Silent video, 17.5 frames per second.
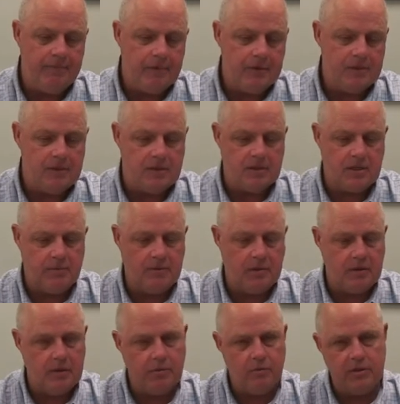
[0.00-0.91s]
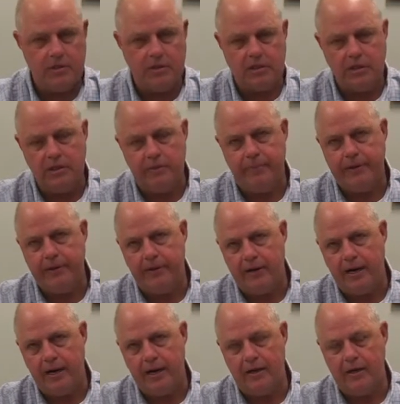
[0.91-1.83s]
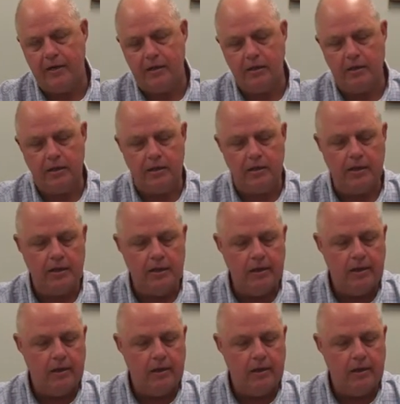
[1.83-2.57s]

This is something that we see periodically.